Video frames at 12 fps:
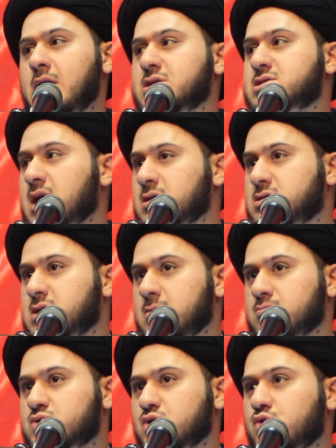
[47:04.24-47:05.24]
He sent
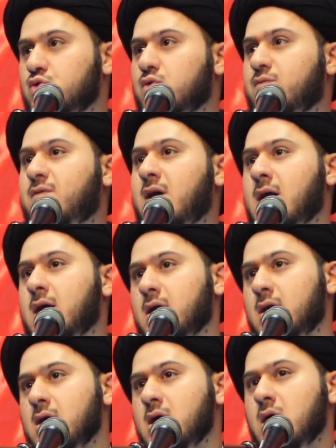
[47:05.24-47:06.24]
him to Kufa.